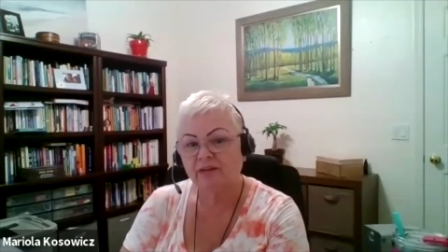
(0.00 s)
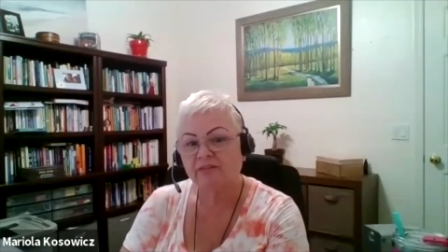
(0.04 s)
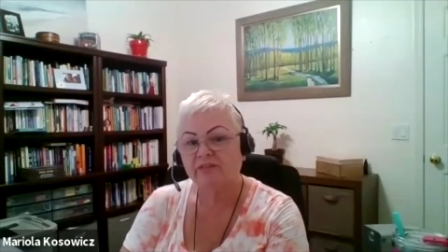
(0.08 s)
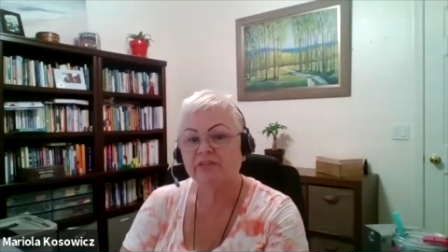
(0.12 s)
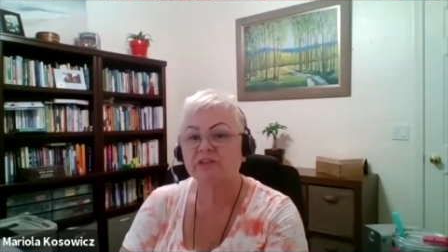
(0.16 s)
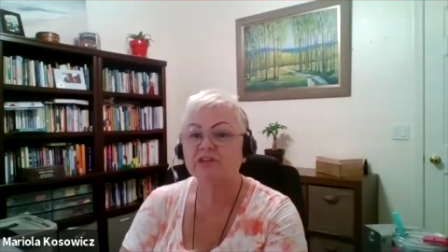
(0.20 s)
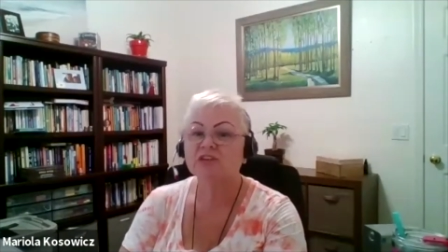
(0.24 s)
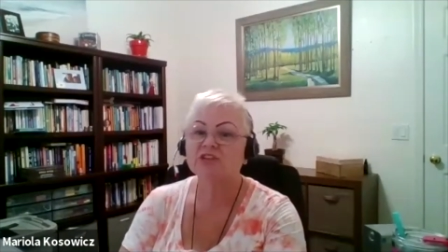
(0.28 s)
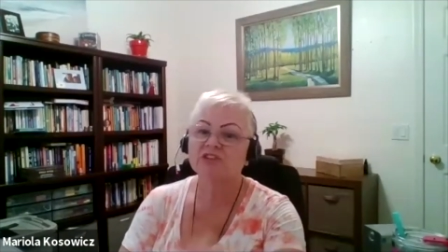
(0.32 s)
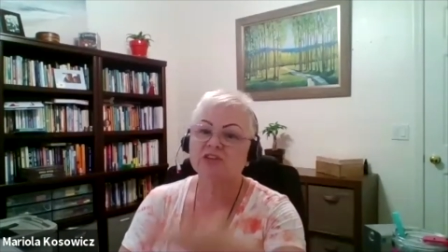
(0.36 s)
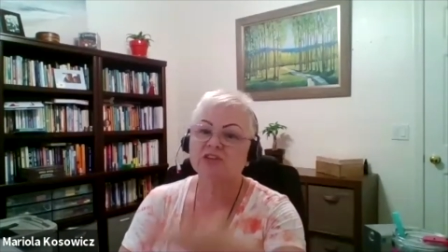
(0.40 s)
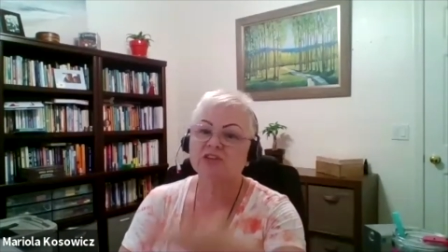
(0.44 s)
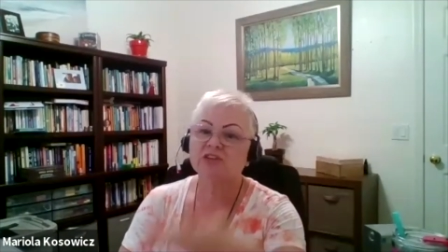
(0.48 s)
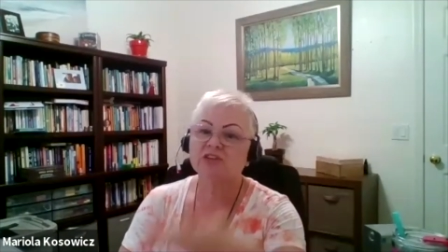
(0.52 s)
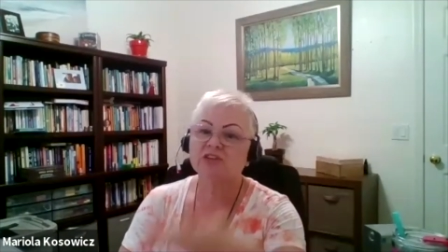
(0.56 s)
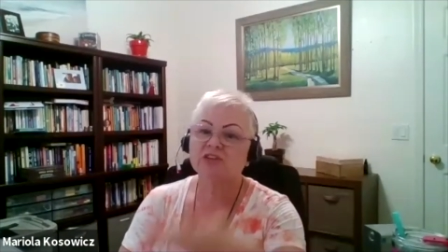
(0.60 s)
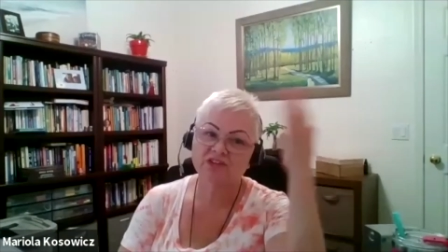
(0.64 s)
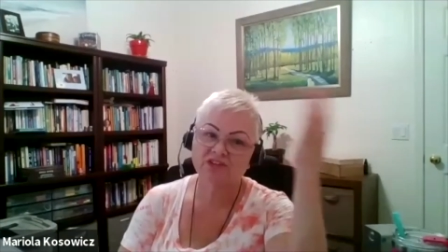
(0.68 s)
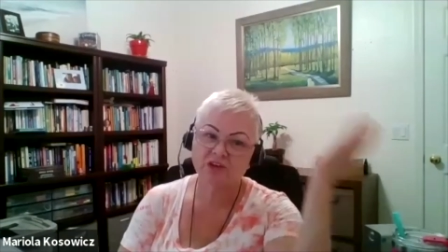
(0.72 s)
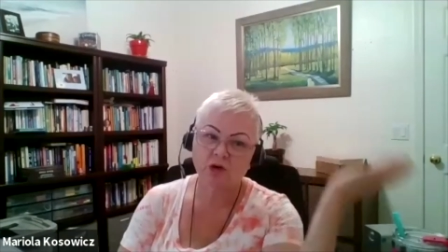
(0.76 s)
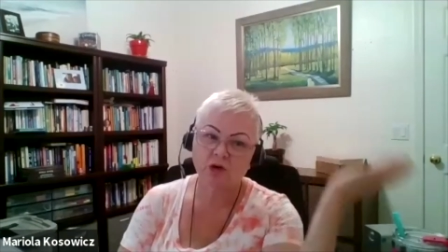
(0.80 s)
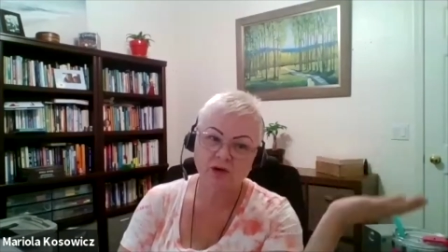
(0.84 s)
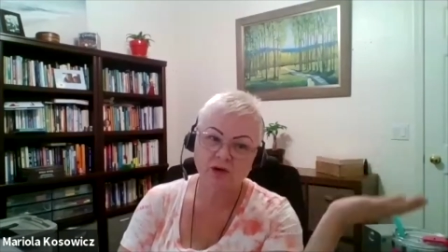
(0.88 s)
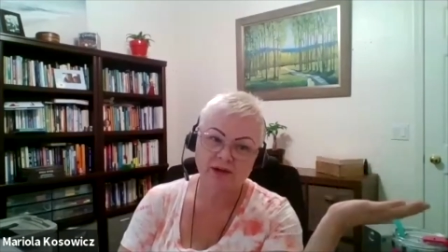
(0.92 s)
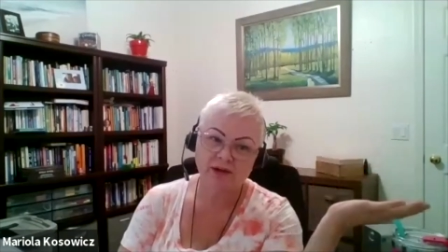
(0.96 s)
first on the
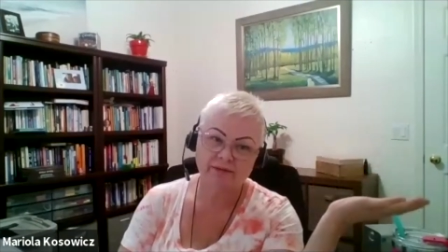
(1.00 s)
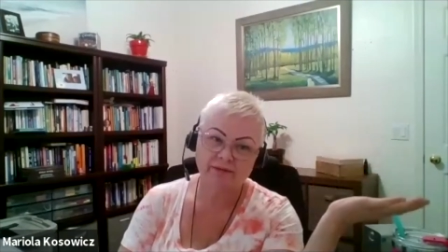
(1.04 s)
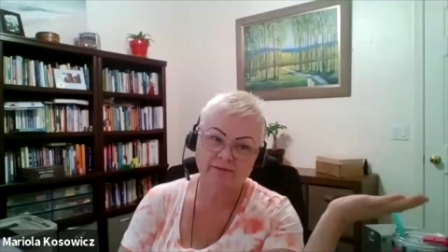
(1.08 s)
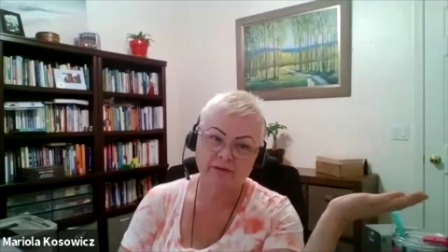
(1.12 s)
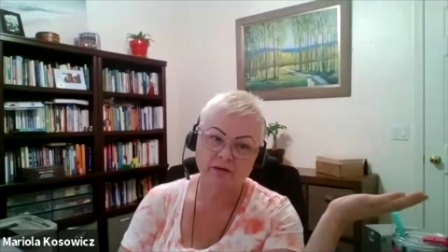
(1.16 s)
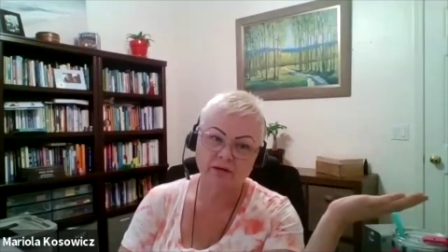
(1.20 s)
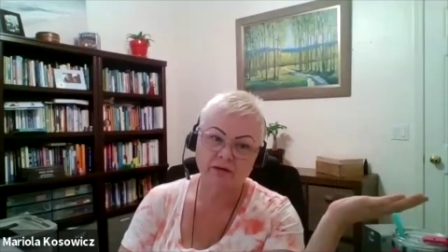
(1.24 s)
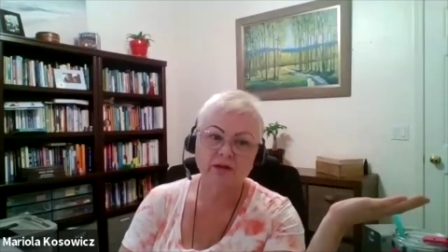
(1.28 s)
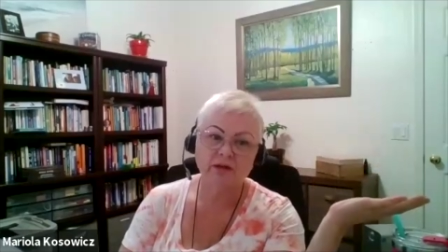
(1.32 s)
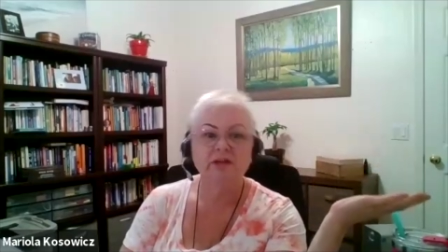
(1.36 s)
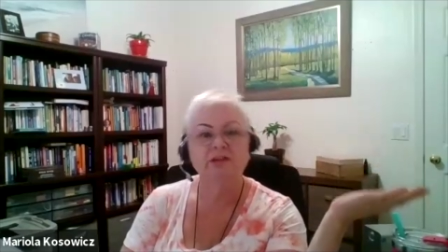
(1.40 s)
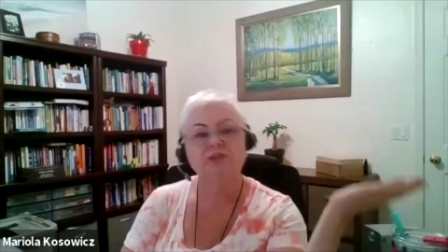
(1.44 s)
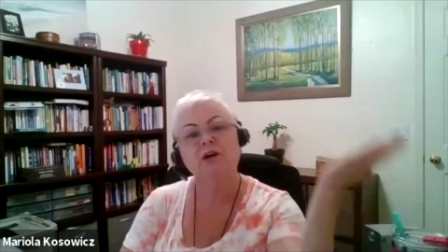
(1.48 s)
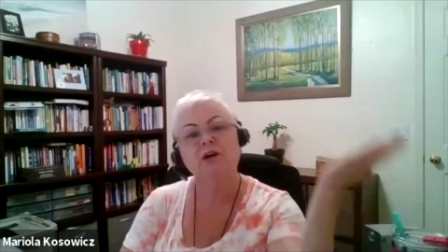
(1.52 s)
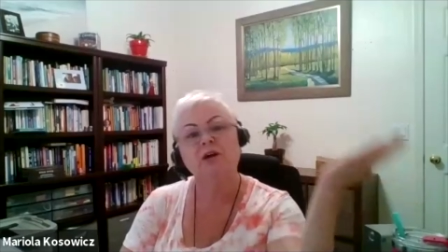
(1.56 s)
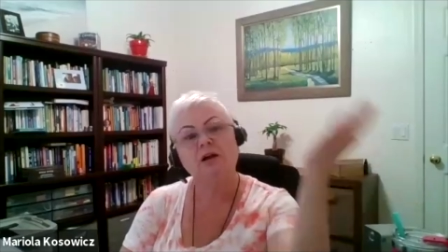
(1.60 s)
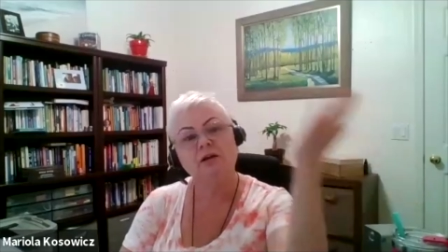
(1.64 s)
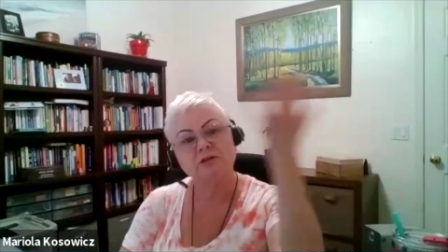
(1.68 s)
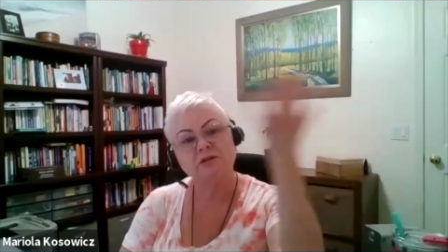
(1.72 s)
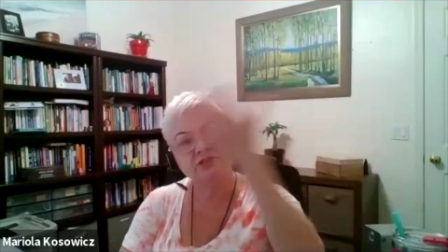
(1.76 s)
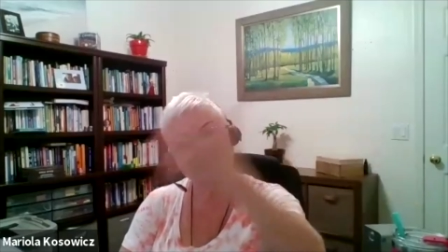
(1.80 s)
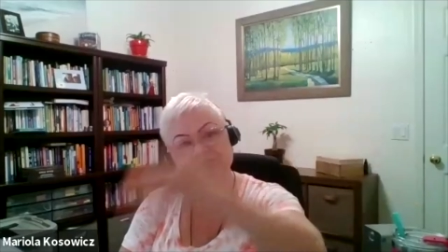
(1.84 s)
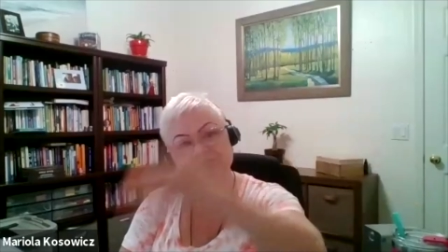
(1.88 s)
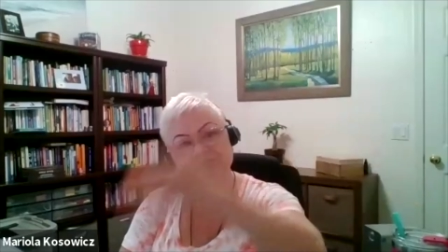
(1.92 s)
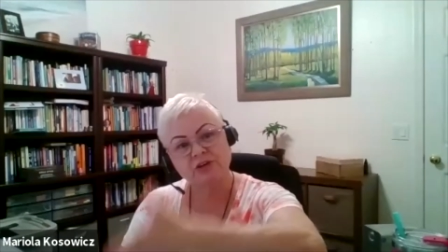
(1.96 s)
soul level and
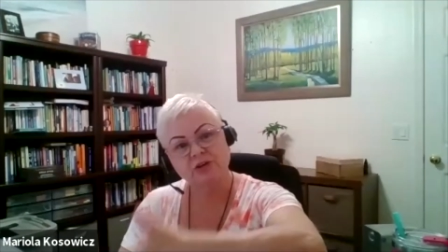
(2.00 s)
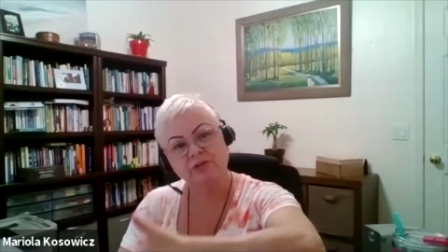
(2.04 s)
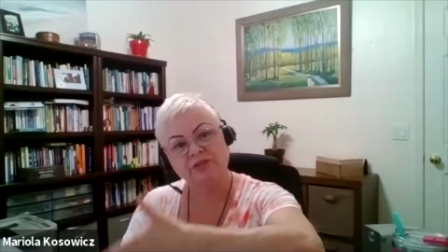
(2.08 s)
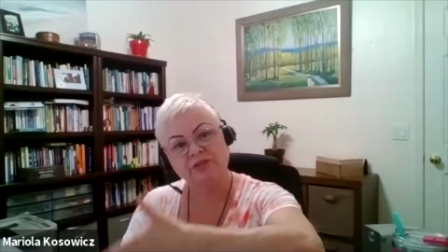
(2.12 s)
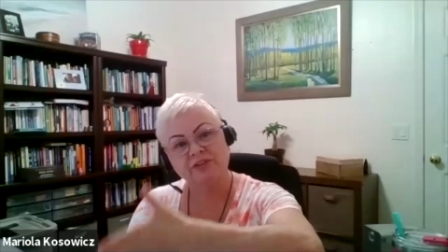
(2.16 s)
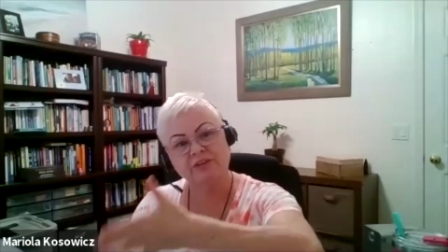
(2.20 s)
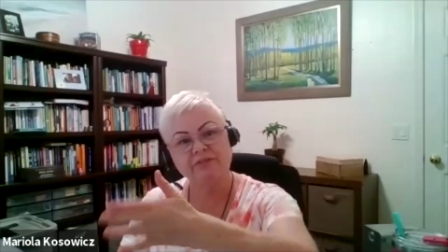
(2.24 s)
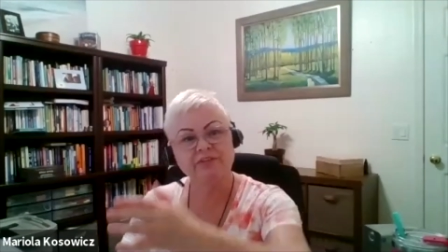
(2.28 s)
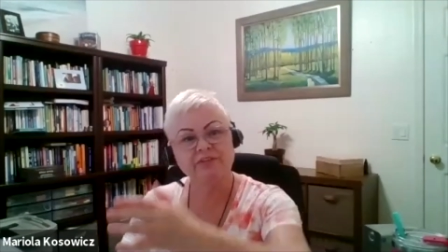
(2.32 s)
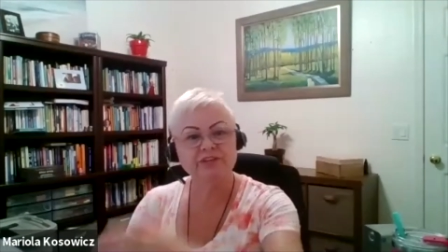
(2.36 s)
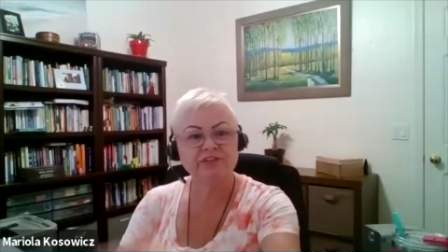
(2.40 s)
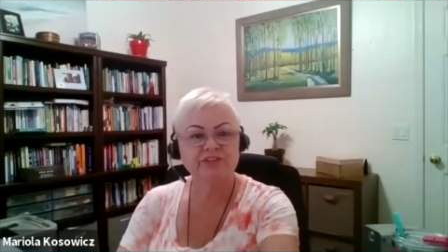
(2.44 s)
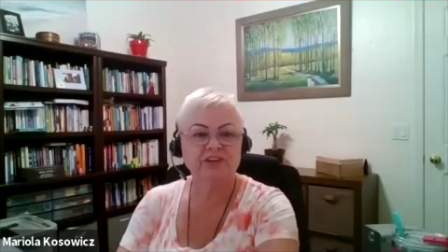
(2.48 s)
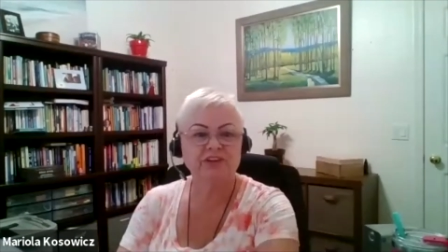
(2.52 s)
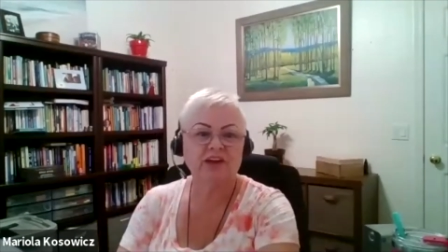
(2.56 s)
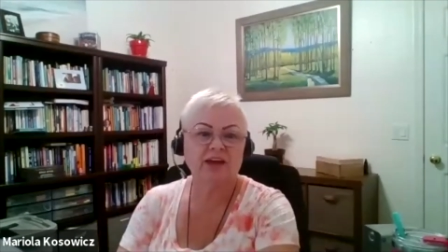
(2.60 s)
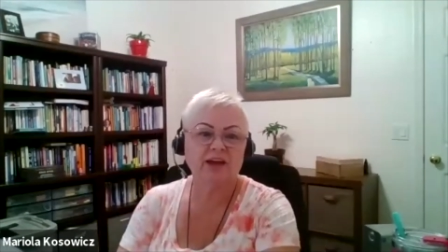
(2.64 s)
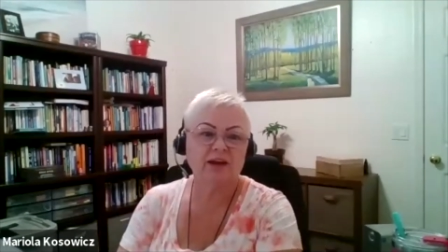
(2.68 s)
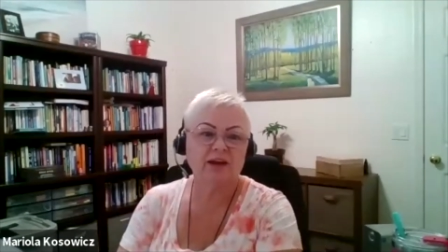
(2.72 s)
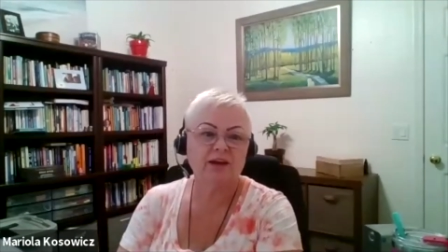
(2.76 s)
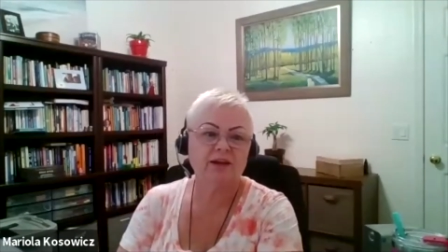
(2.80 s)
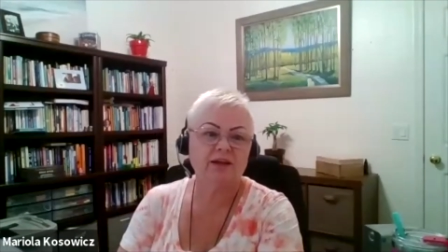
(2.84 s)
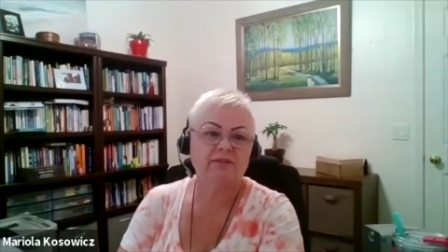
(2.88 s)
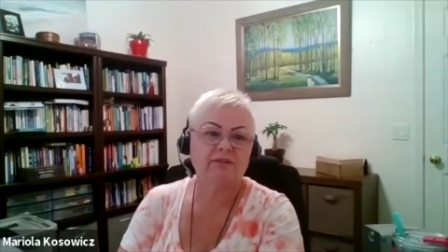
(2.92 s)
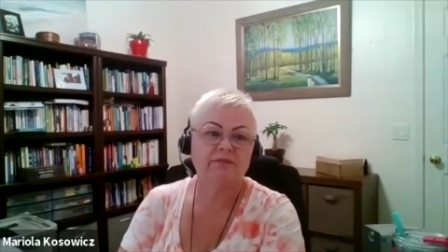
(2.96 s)
also on the
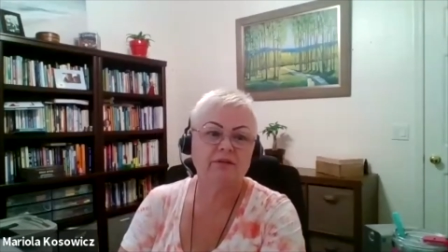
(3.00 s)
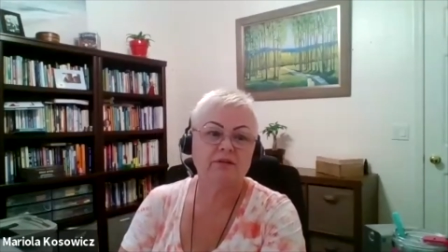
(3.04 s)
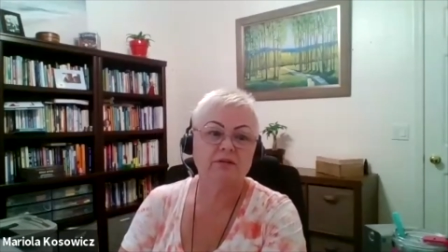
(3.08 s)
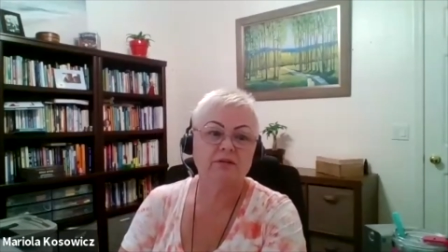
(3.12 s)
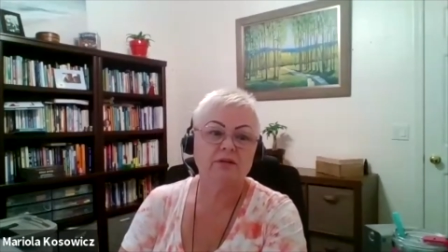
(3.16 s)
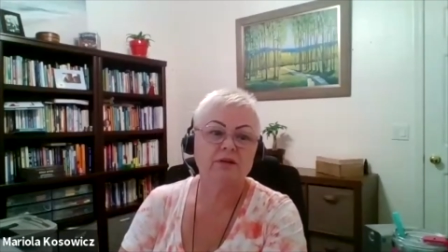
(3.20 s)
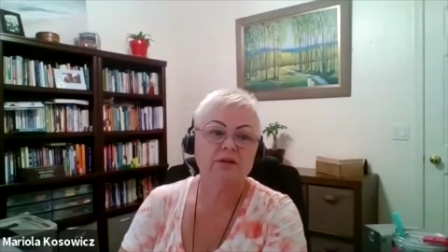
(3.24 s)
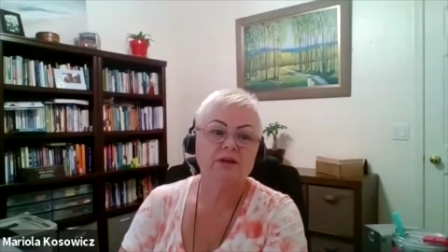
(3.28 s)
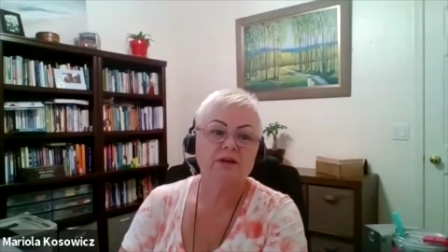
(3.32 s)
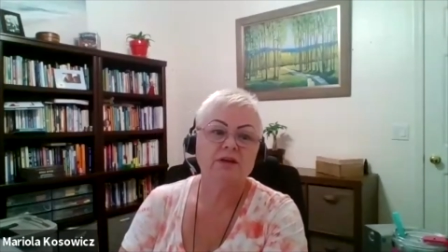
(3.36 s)
physical level.